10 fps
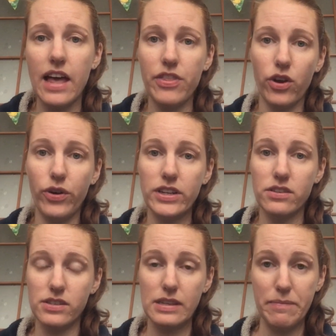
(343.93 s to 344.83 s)
and they're going to
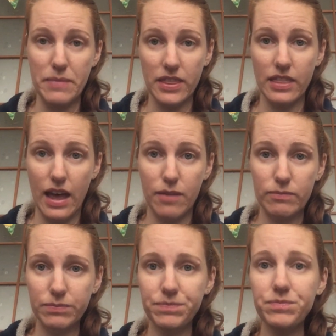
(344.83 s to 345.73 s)
submit them
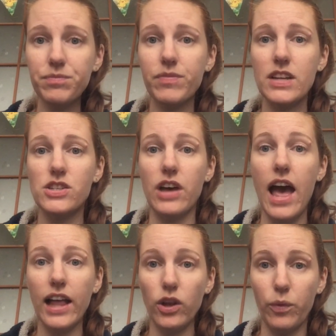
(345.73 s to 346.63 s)
to
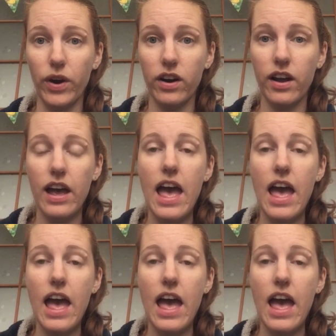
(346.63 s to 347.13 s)
HelloWork,